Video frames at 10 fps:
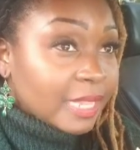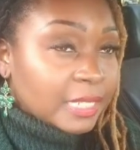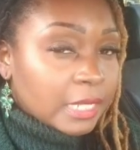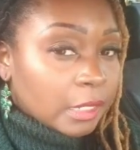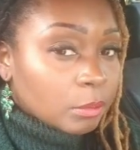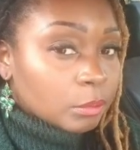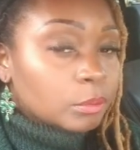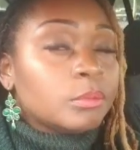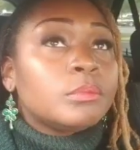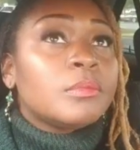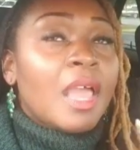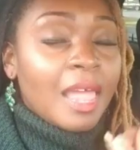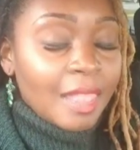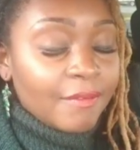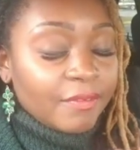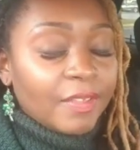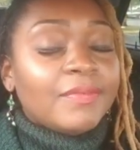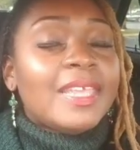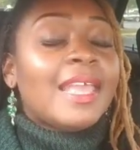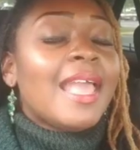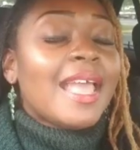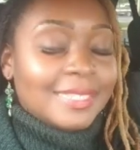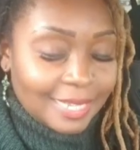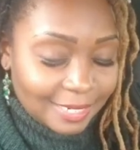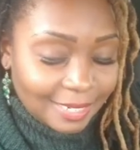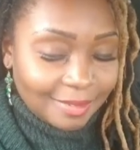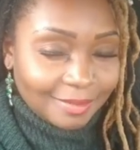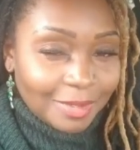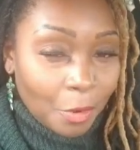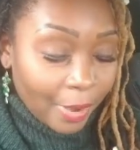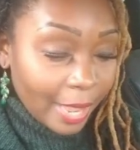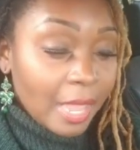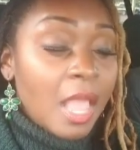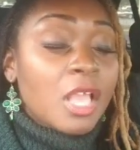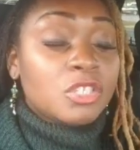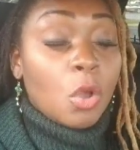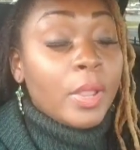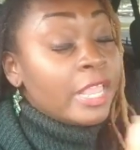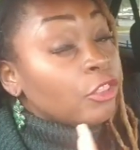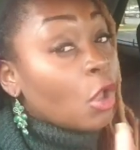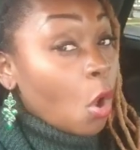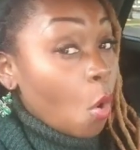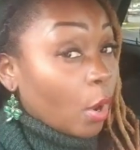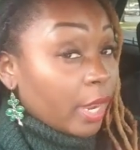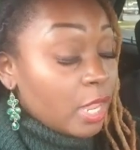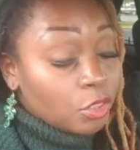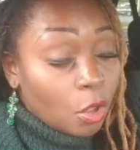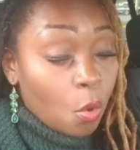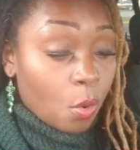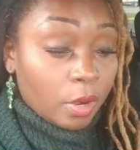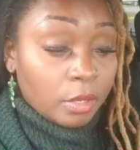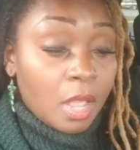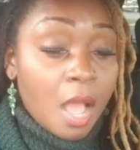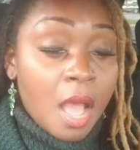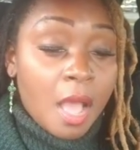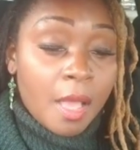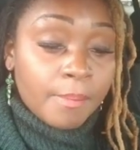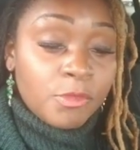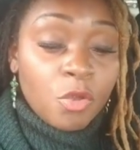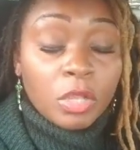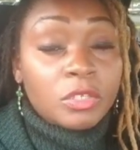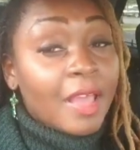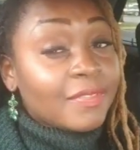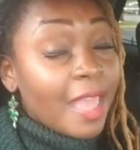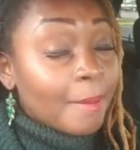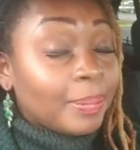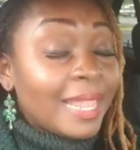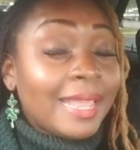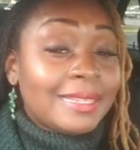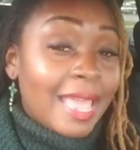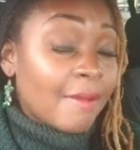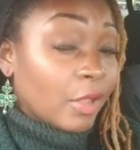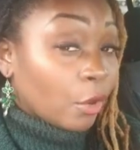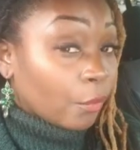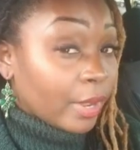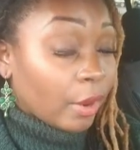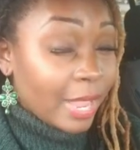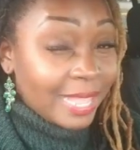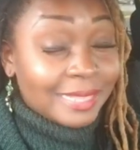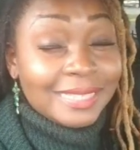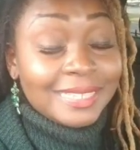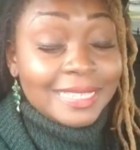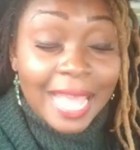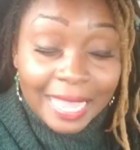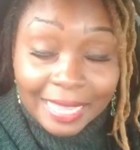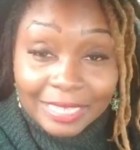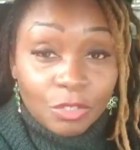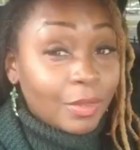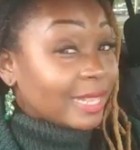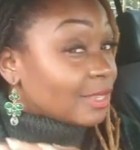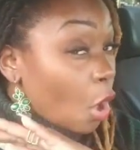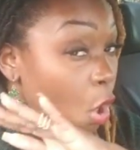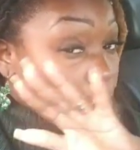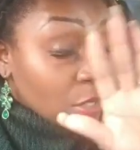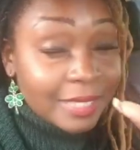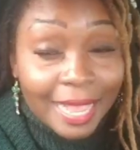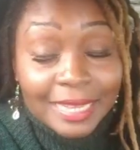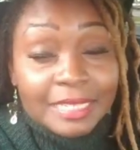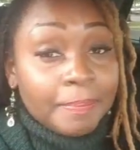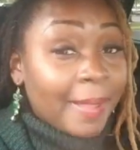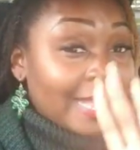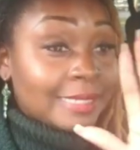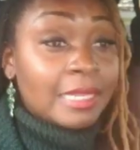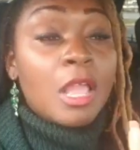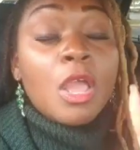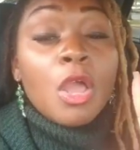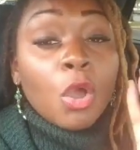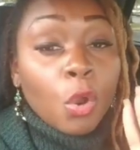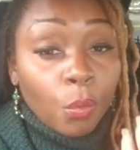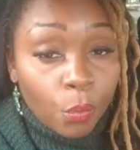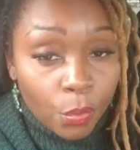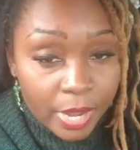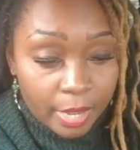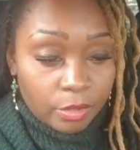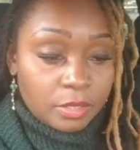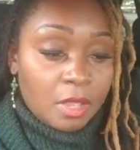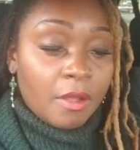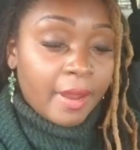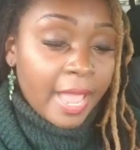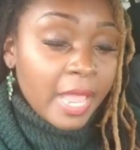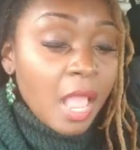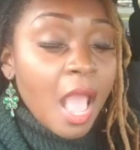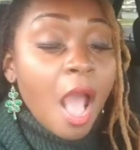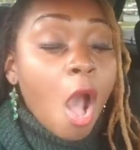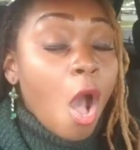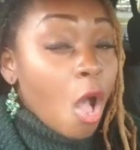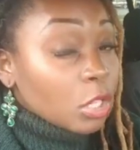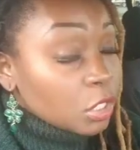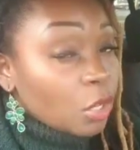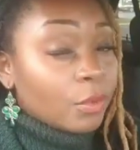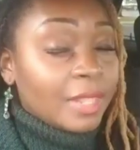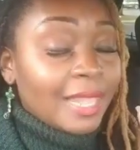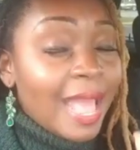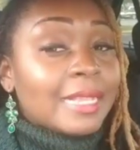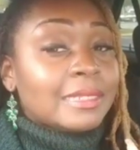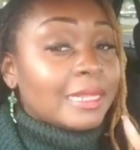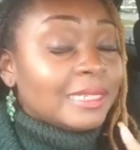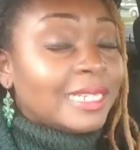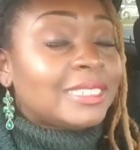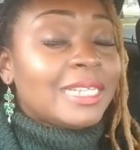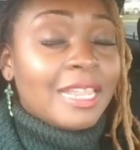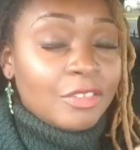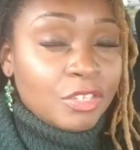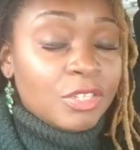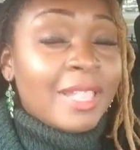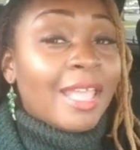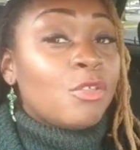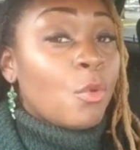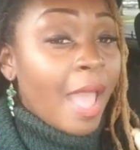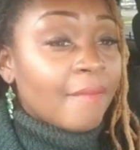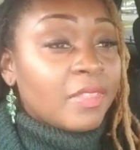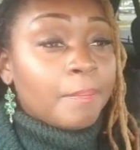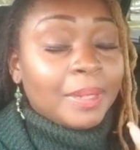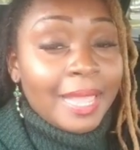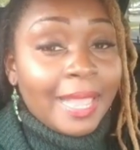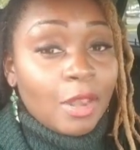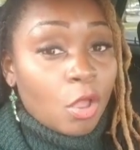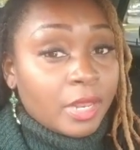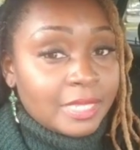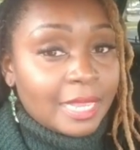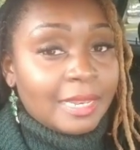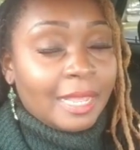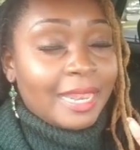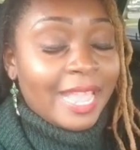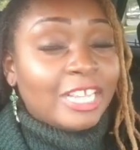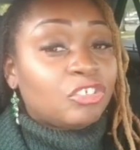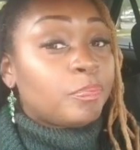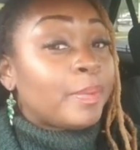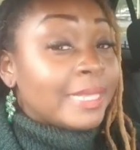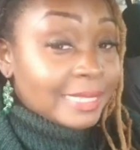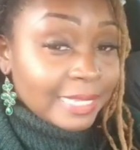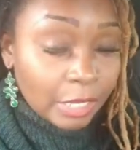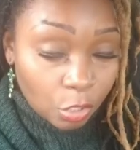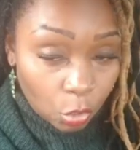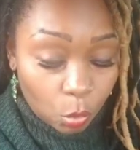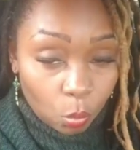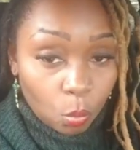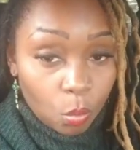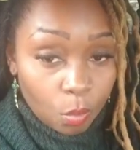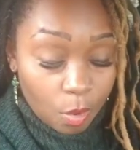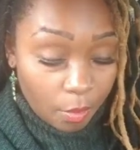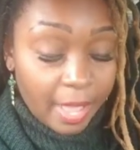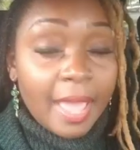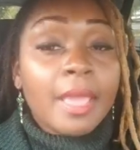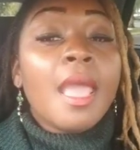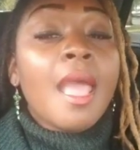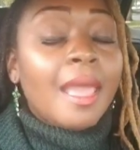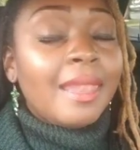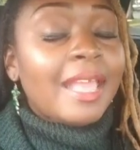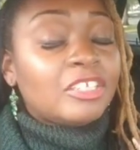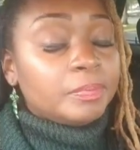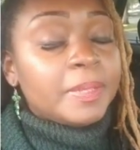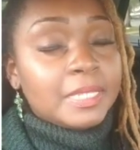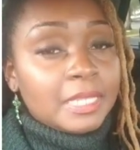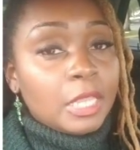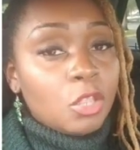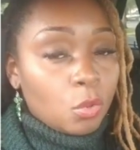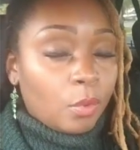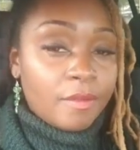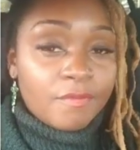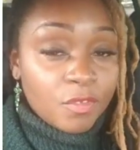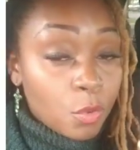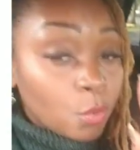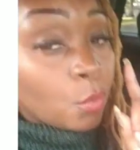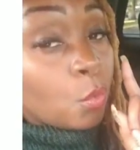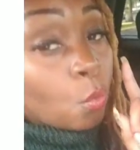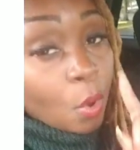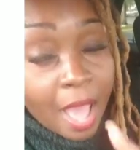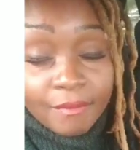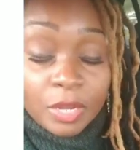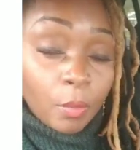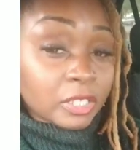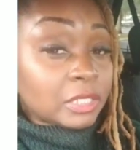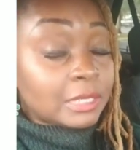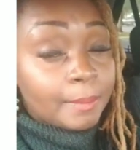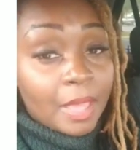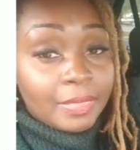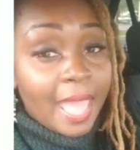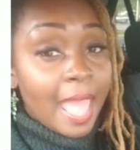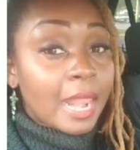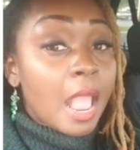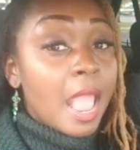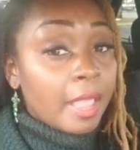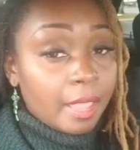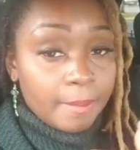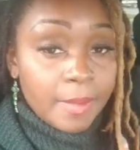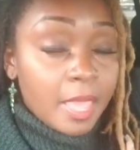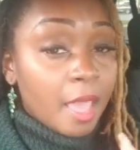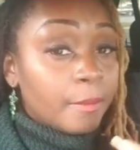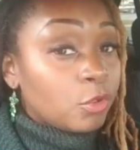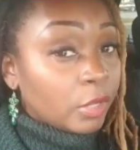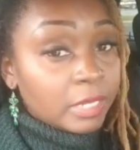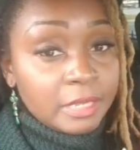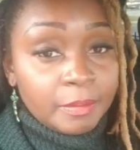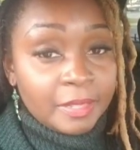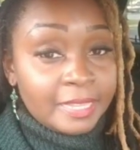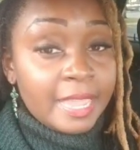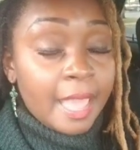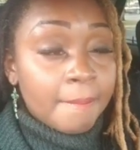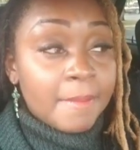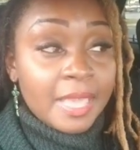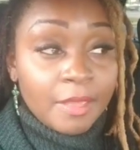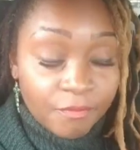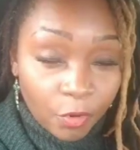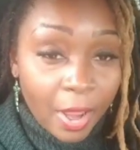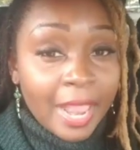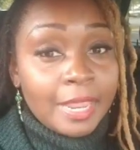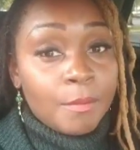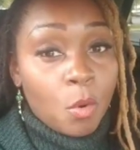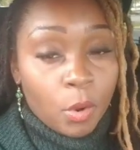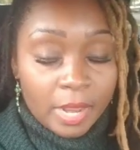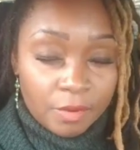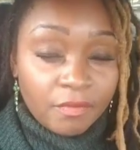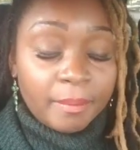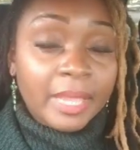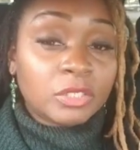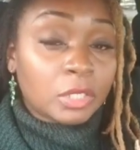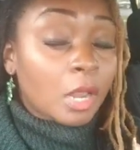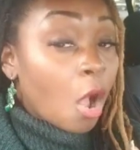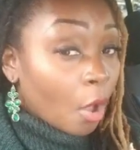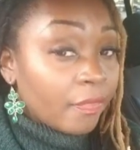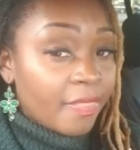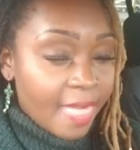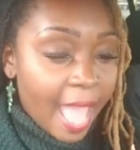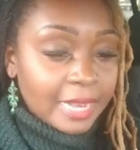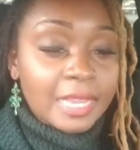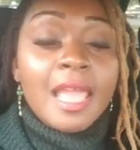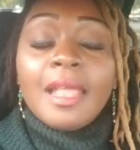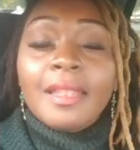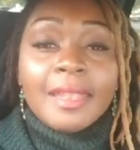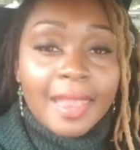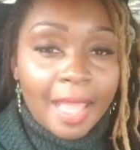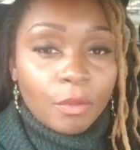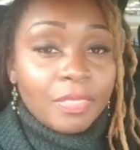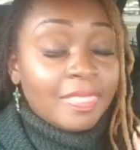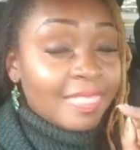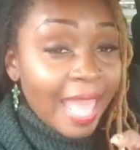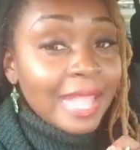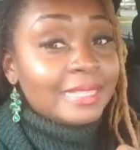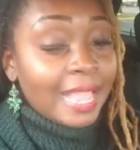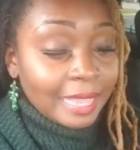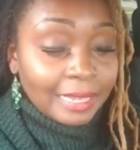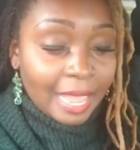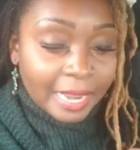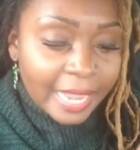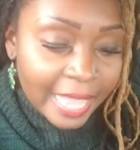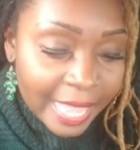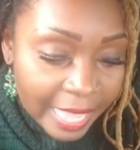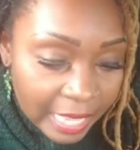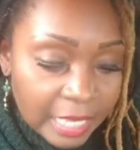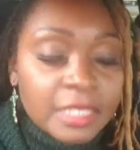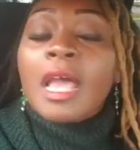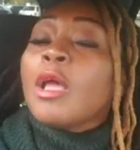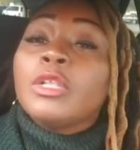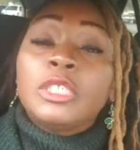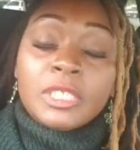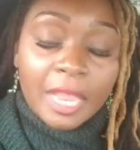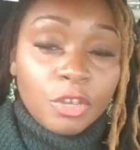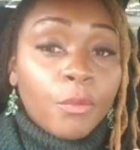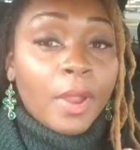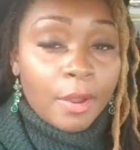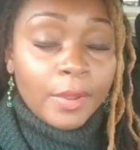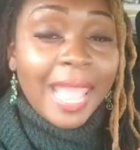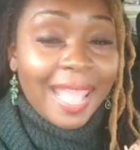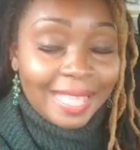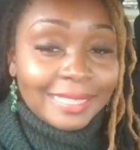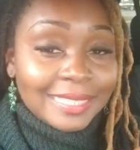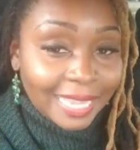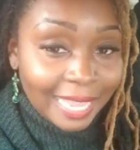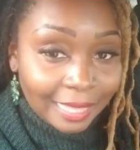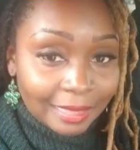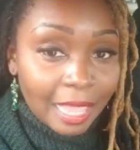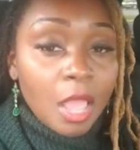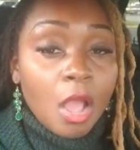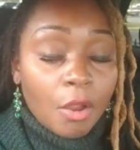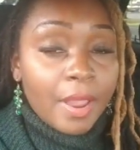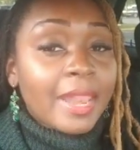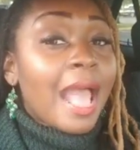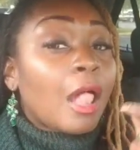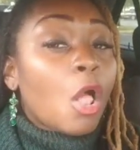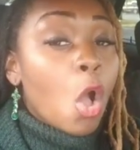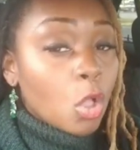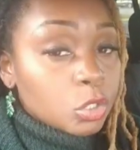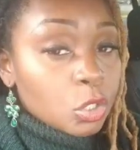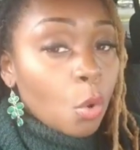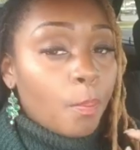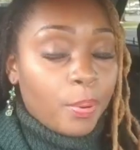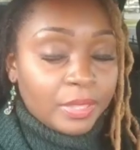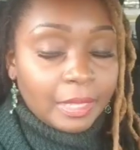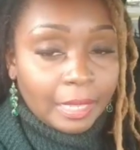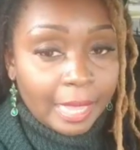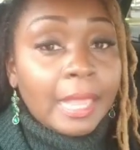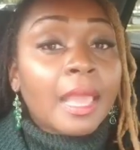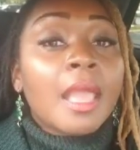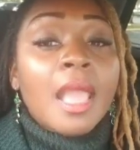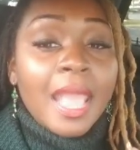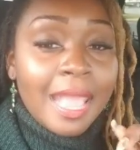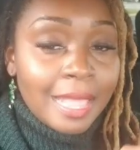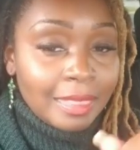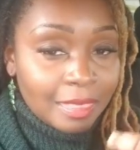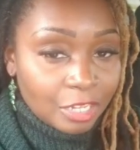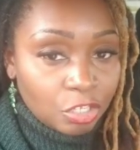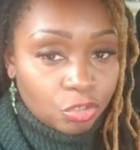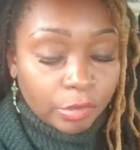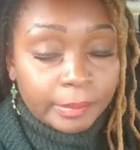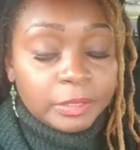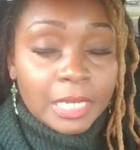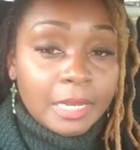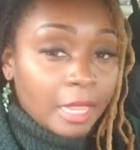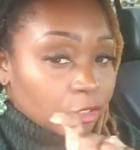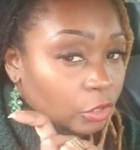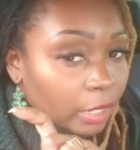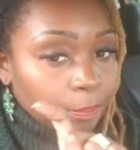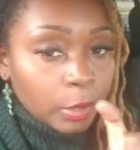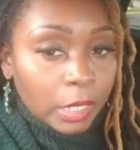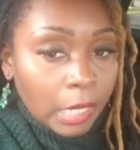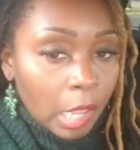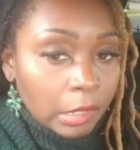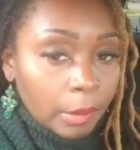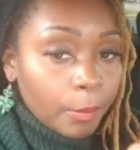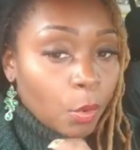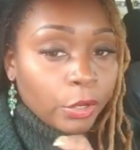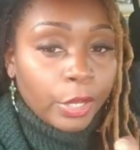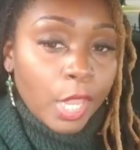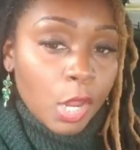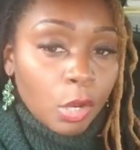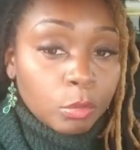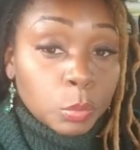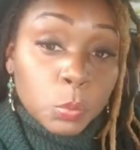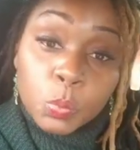SAT. 1150 SAT. All right. So either or, either or. Um, you also have to have, plan to have a career in science. So that's all science-based careers. All right. Also, the last condition is that you have to plan on attending an HBCU. Okay, an HBCU. If you have any questions about that, hit me up. You can DM me for any more information on that. Now, that deadline is January 18th. All right, I'll also put the link in the description. I'll try to put it on the border here.